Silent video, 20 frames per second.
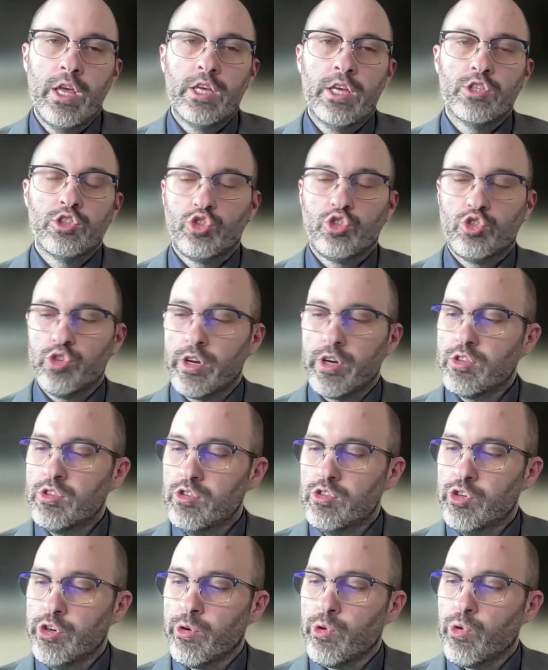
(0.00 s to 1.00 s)
Strict
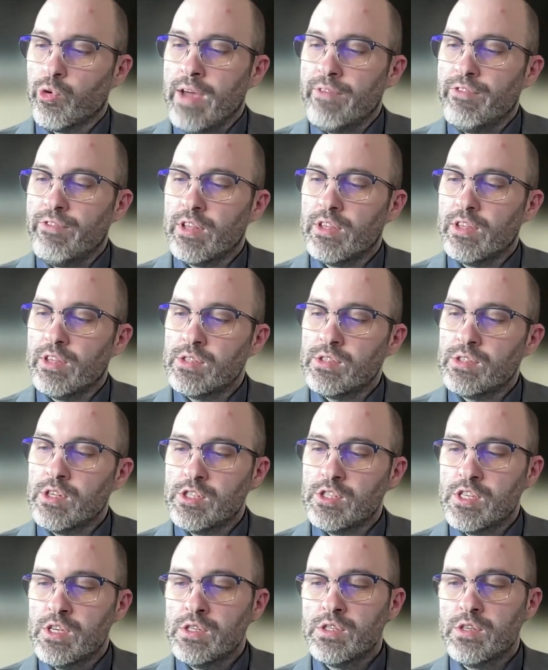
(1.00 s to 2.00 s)
geographic
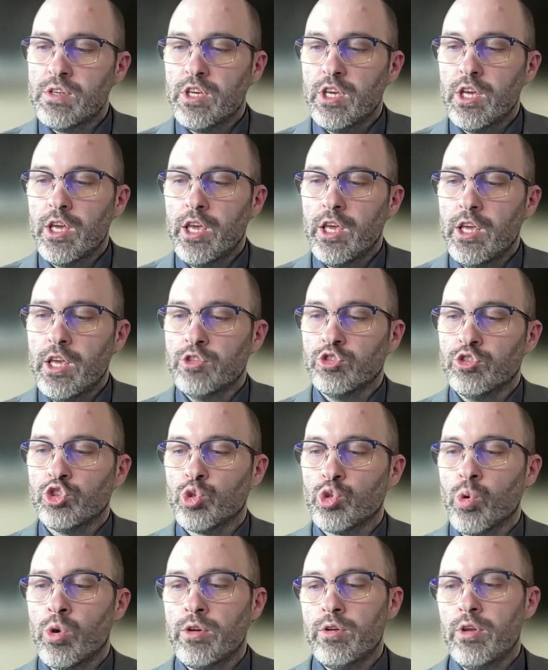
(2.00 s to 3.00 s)
distances, in
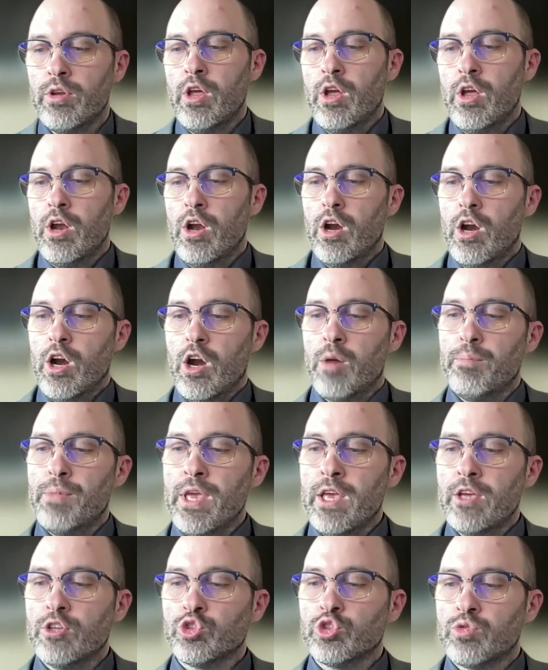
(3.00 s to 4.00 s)
short, are
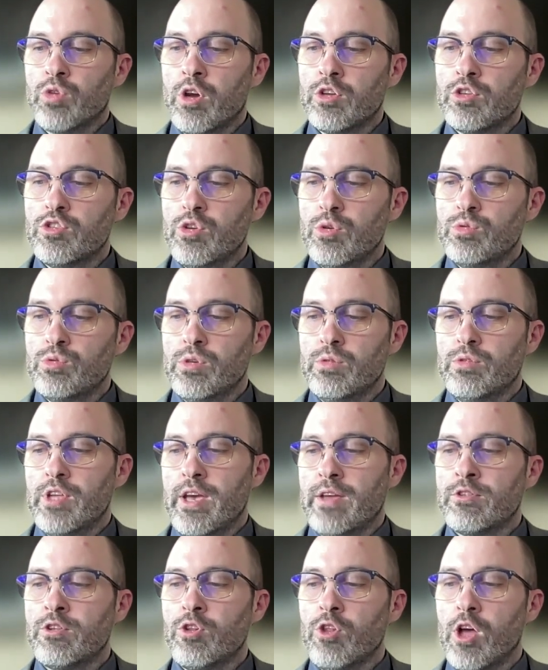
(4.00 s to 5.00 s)
being shrunk due to
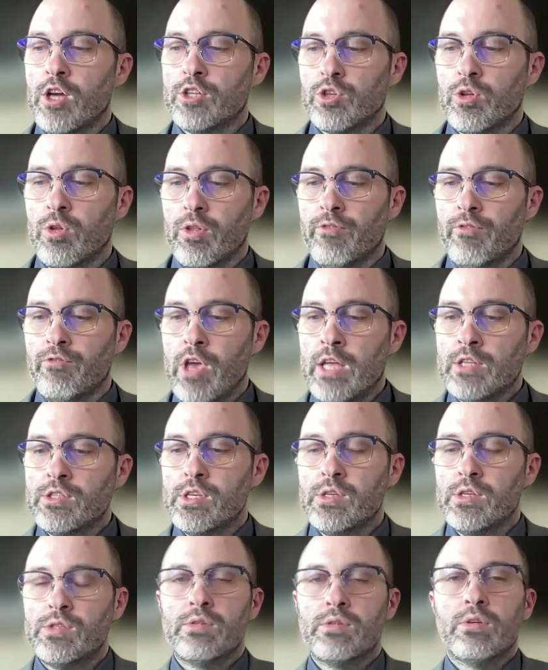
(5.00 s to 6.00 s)
technological
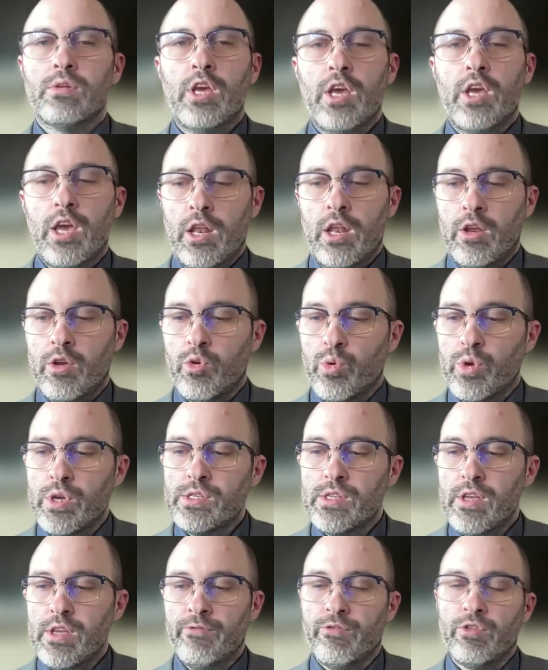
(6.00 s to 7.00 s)
advances and
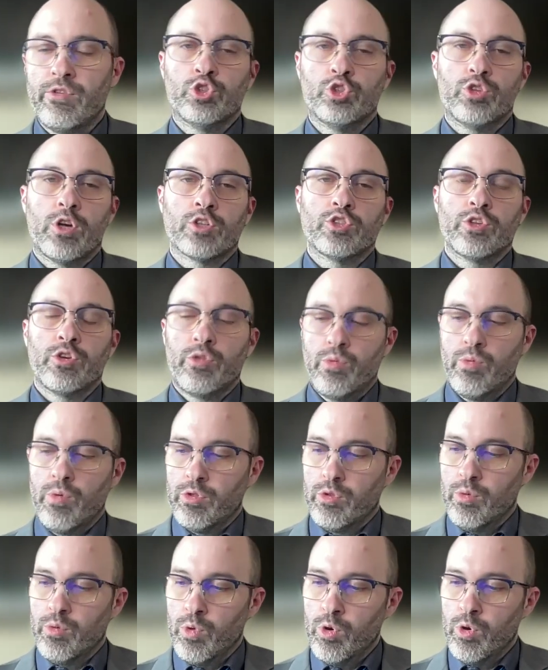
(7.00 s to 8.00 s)
increased infrastructure
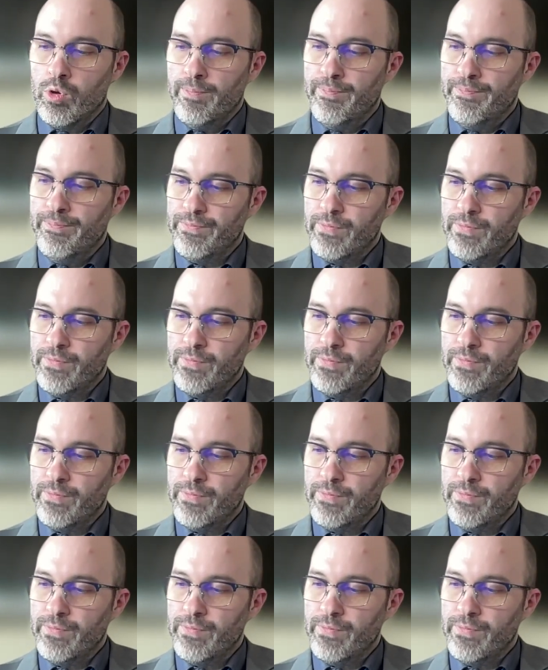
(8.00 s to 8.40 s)
throughout the world.